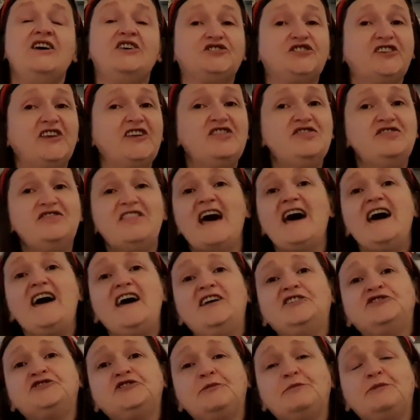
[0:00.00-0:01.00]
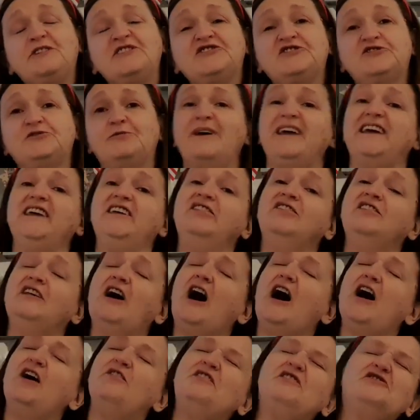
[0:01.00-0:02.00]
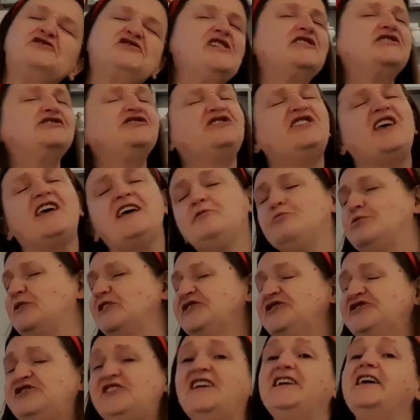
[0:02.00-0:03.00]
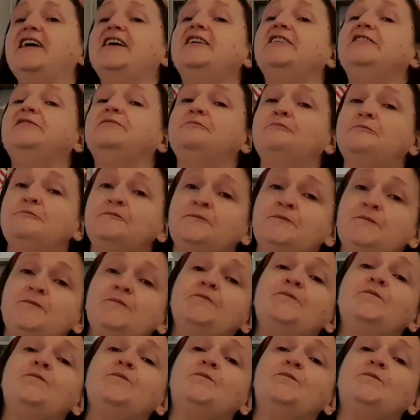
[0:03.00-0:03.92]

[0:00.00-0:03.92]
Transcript: Sinatra was swinging, all the drunks they were singing,